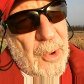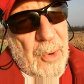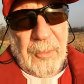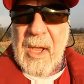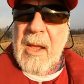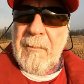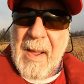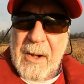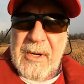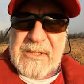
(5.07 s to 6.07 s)
cold.
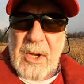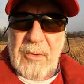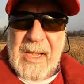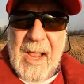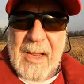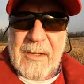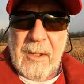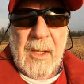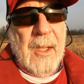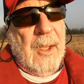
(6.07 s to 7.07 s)
Batteries go dead.
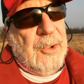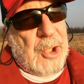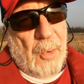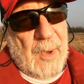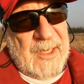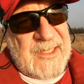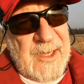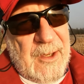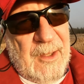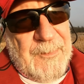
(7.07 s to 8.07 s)
Don't want to
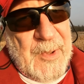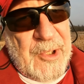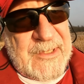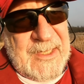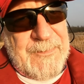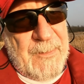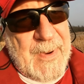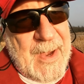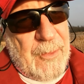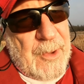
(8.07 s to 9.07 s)
snuggle up in your
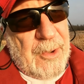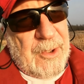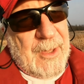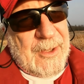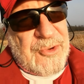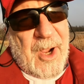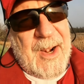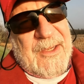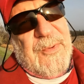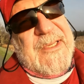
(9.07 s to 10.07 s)
sleeping bag with all your
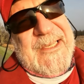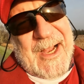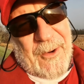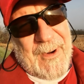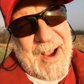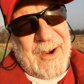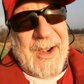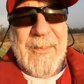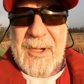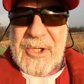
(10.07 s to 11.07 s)
electronics? Well, stick
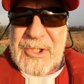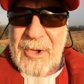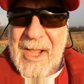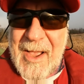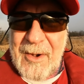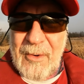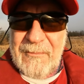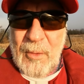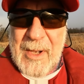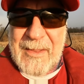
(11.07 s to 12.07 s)
around. I'm going to show you how to
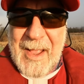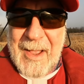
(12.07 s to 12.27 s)
avoid